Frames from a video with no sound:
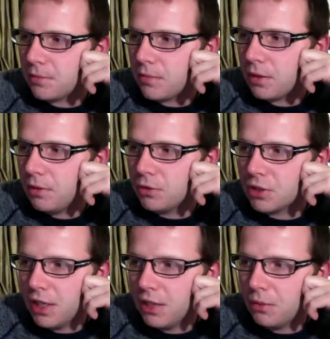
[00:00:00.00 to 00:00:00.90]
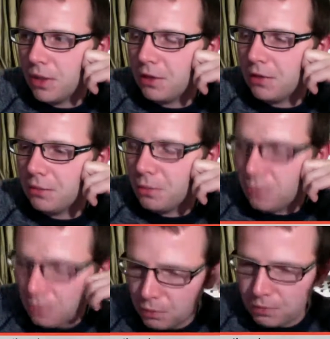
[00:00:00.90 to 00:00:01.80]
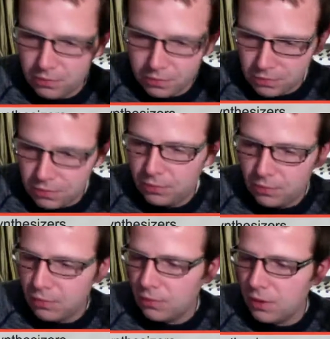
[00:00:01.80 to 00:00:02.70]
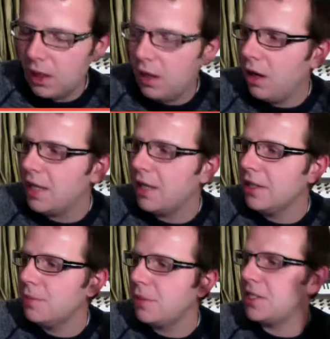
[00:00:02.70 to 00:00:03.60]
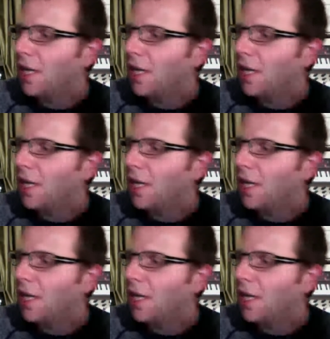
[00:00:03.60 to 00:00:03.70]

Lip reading: was like, well, I basically had